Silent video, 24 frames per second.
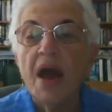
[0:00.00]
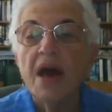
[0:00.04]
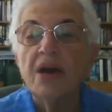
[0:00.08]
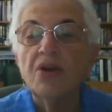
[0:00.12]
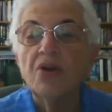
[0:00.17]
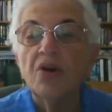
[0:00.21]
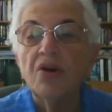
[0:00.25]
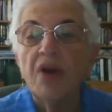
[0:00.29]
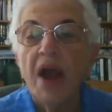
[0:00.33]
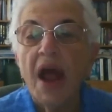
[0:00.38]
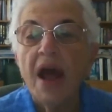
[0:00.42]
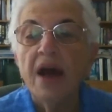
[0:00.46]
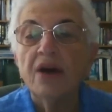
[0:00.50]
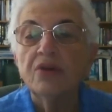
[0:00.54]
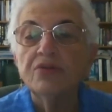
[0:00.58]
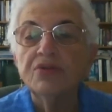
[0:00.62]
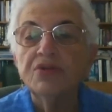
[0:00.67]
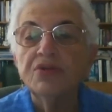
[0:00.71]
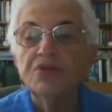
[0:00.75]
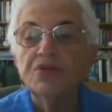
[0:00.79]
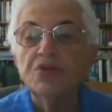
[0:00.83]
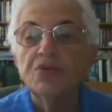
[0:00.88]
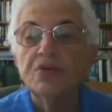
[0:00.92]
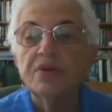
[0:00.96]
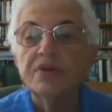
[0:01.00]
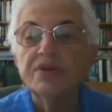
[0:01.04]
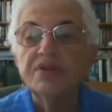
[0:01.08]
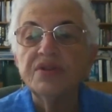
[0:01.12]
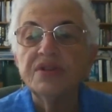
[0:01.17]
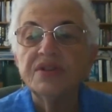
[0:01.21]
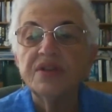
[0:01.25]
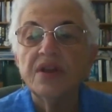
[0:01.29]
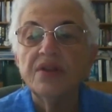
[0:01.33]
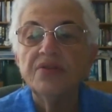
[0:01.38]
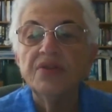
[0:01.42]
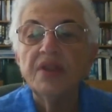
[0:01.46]
at our outdoor
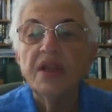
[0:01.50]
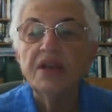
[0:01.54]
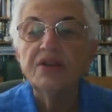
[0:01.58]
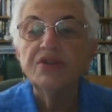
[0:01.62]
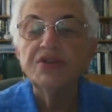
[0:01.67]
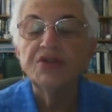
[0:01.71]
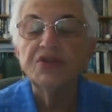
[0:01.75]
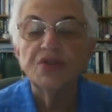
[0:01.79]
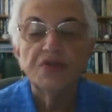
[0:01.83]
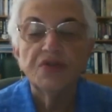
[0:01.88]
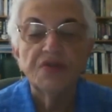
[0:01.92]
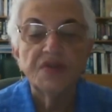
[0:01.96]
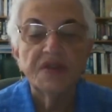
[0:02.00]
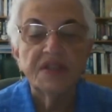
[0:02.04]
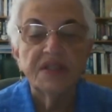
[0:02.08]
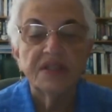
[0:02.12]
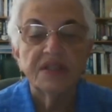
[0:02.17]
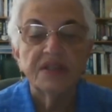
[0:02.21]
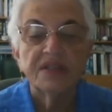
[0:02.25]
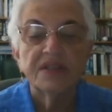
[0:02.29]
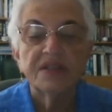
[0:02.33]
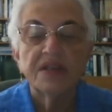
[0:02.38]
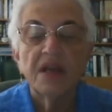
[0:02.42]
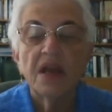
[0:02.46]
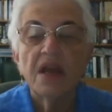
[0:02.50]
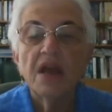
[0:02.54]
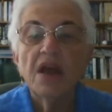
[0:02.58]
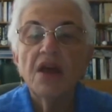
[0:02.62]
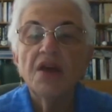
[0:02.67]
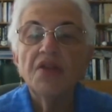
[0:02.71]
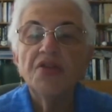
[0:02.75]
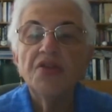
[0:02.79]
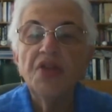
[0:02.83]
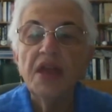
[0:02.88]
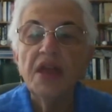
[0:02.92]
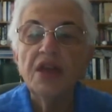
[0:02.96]
Sunday services.
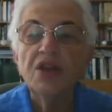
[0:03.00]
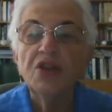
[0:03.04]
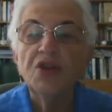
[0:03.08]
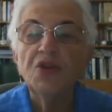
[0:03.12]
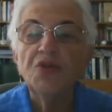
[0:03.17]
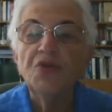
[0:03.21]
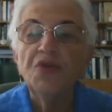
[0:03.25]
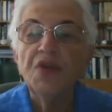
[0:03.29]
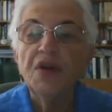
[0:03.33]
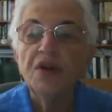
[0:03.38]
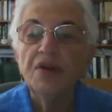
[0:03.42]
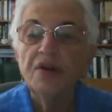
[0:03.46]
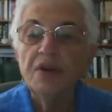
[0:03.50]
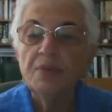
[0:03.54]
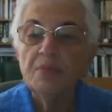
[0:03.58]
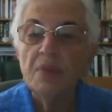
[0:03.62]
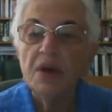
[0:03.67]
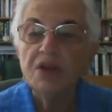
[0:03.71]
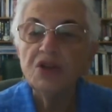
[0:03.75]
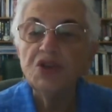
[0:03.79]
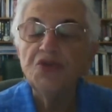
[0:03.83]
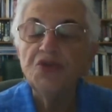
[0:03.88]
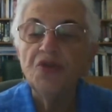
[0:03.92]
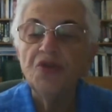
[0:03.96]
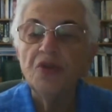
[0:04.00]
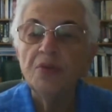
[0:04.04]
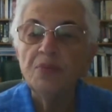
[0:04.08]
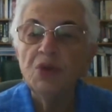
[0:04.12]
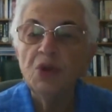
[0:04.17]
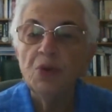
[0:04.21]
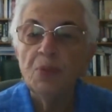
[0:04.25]
Thank you very much from your